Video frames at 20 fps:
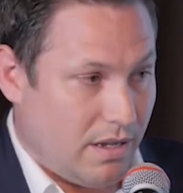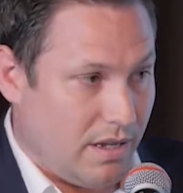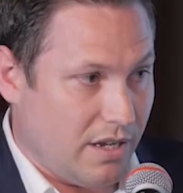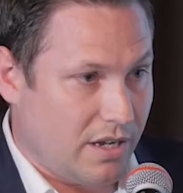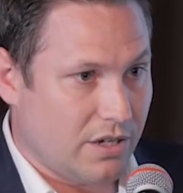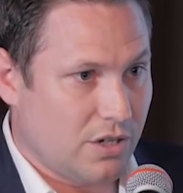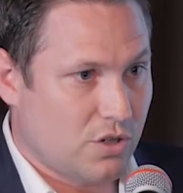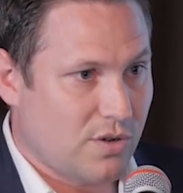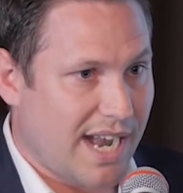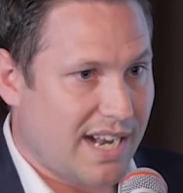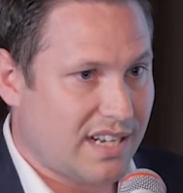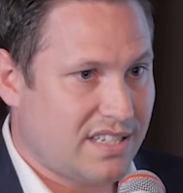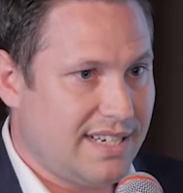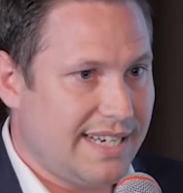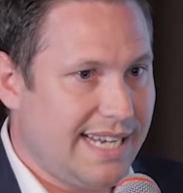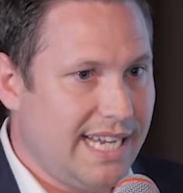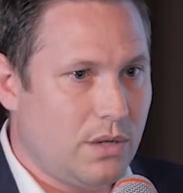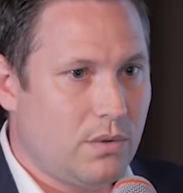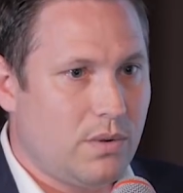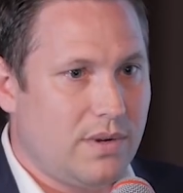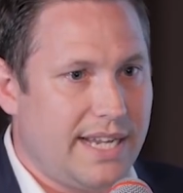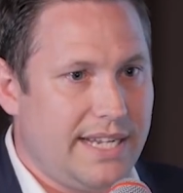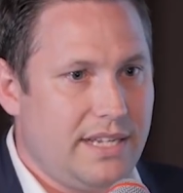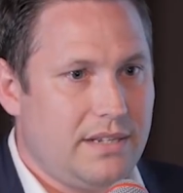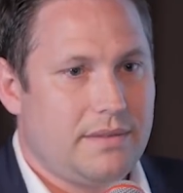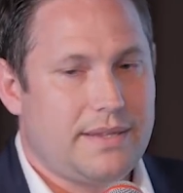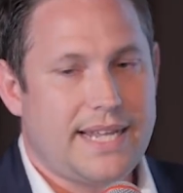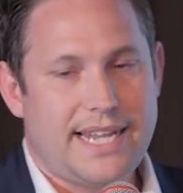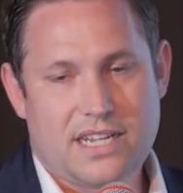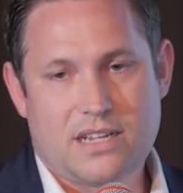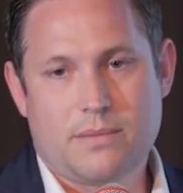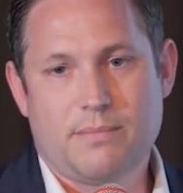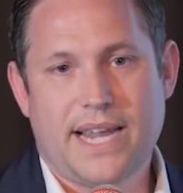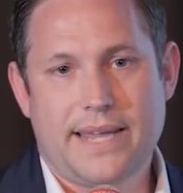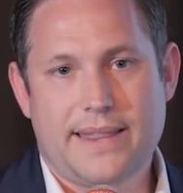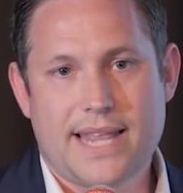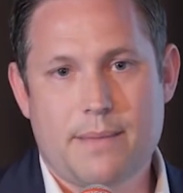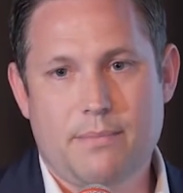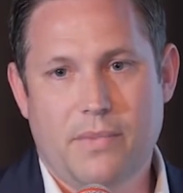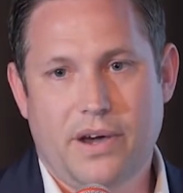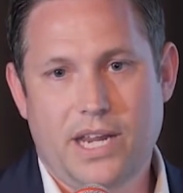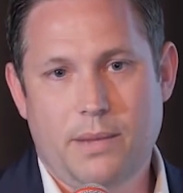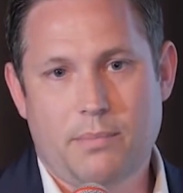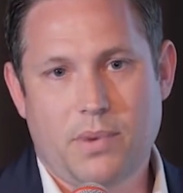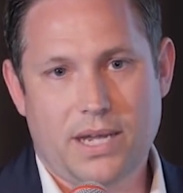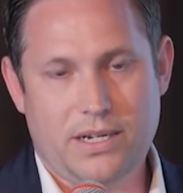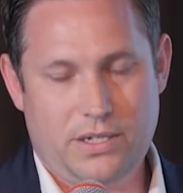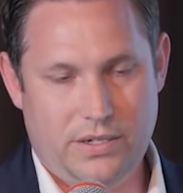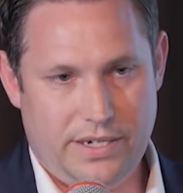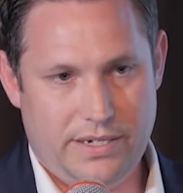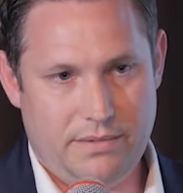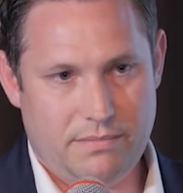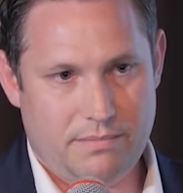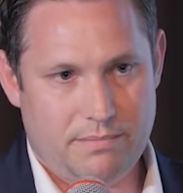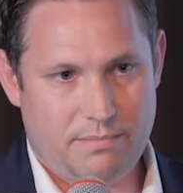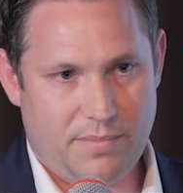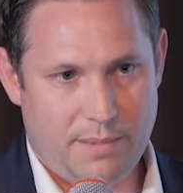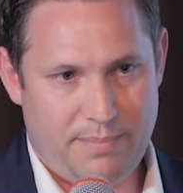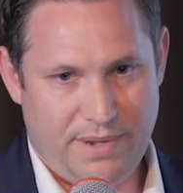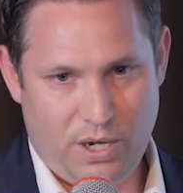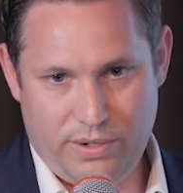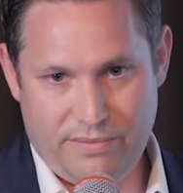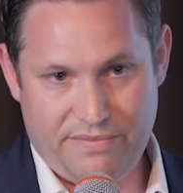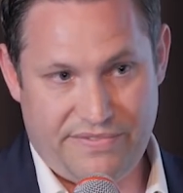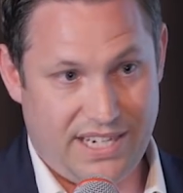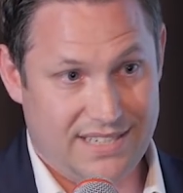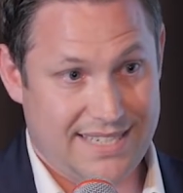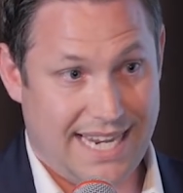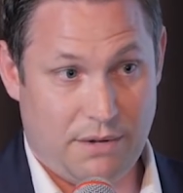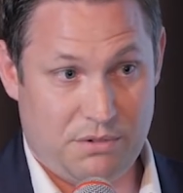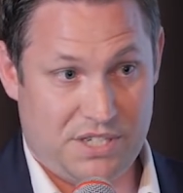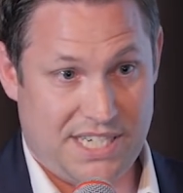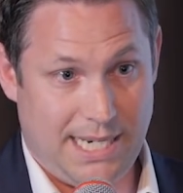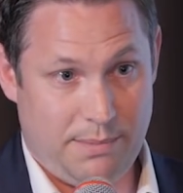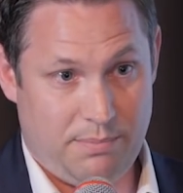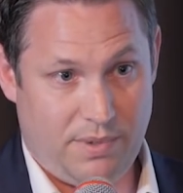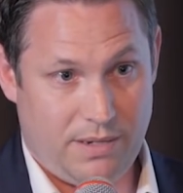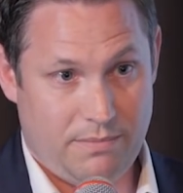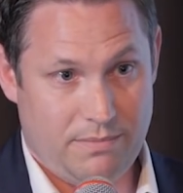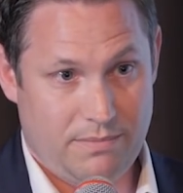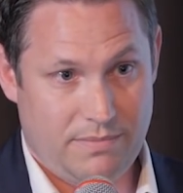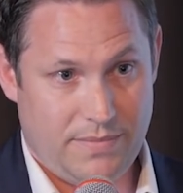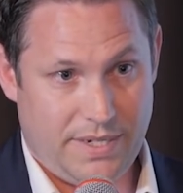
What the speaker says: A contractor, equally, they can make their money by building things out cheaper,